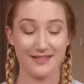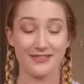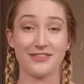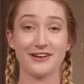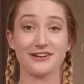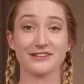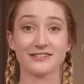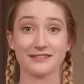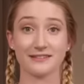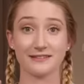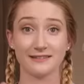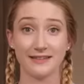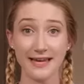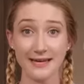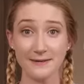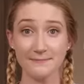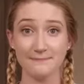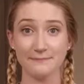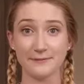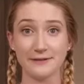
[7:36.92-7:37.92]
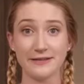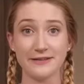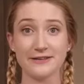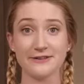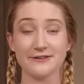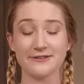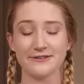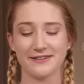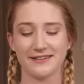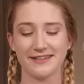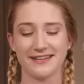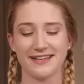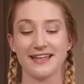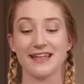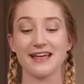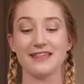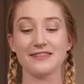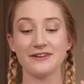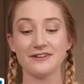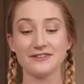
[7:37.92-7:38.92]
There's light blue
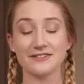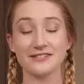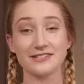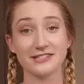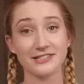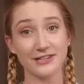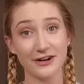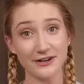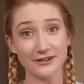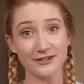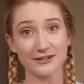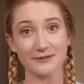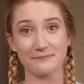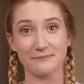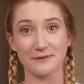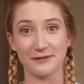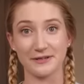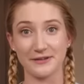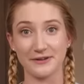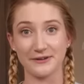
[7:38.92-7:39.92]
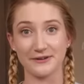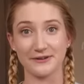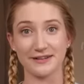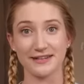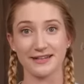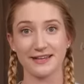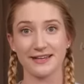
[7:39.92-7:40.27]
and there's dark blue.